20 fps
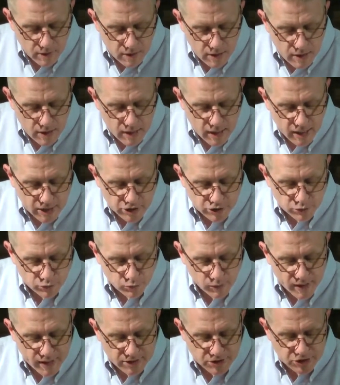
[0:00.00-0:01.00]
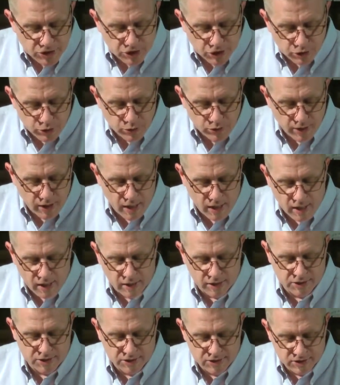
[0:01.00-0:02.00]
He has rescued
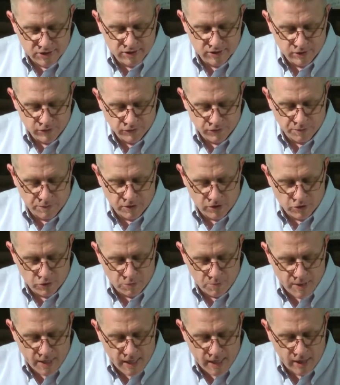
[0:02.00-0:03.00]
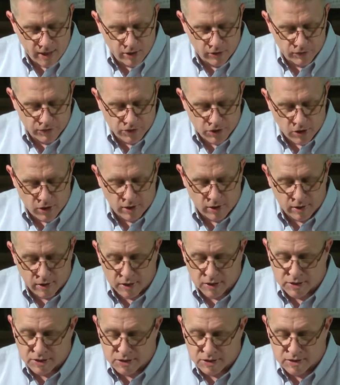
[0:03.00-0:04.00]
us from the domain of
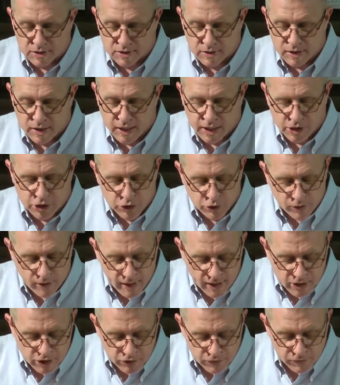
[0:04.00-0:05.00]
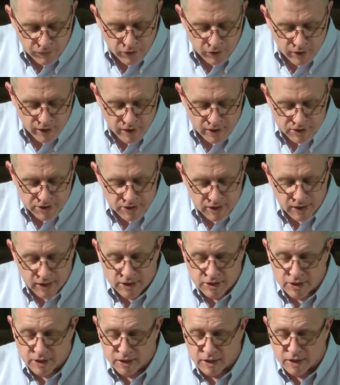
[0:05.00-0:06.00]
darkness and transferred us
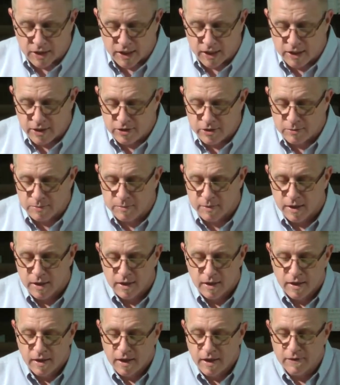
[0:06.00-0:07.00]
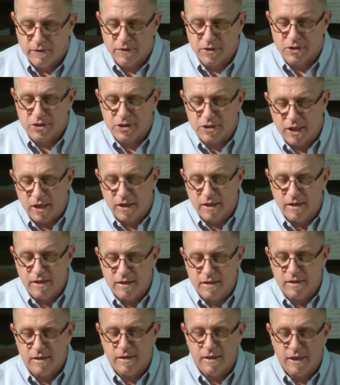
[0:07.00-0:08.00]
into the kingdom of the
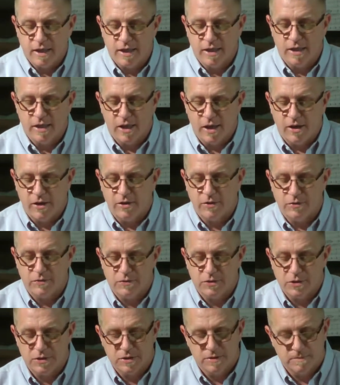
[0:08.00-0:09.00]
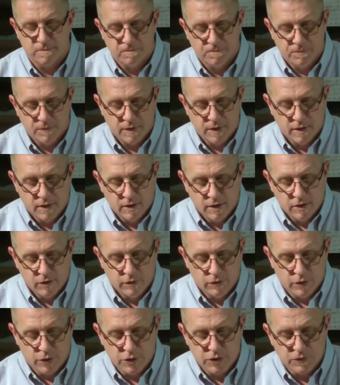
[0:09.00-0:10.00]
Son He loves.
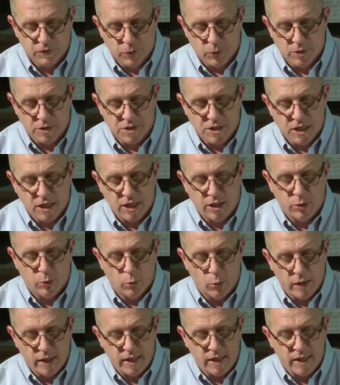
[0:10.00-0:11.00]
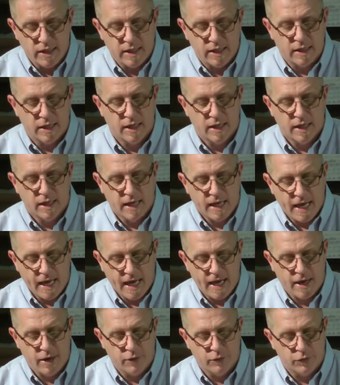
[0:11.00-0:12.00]
Verse 14 We
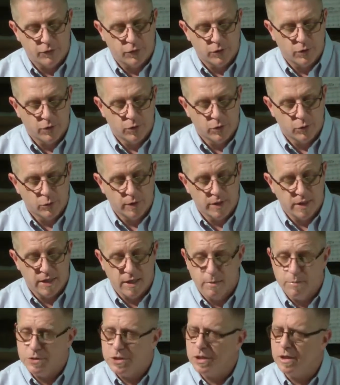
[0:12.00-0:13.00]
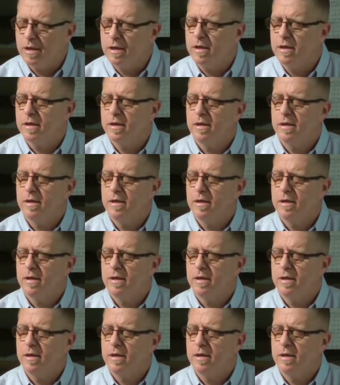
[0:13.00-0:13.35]
have redemption,